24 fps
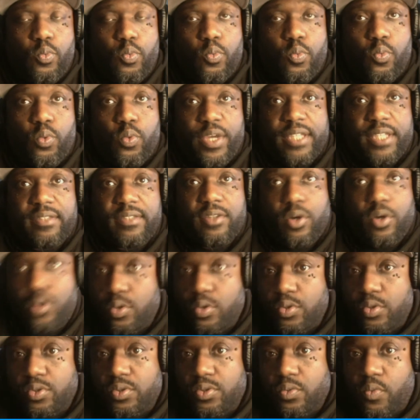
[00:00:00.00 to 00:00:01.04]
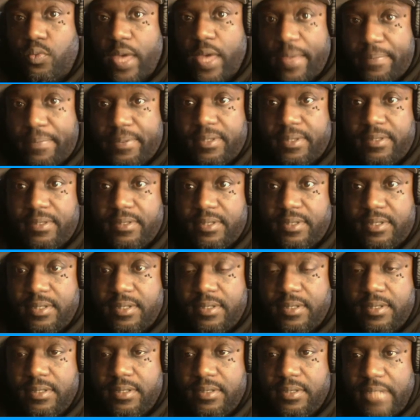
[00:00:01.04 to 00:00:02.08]
with those
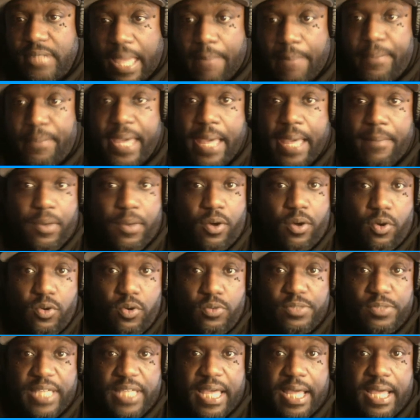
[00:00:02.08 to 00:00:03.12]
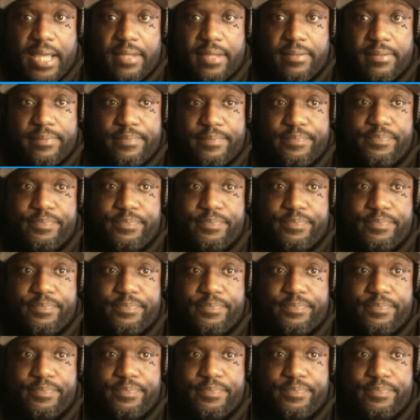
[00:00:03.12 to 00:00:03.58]
weapons that Pat Mahomes got,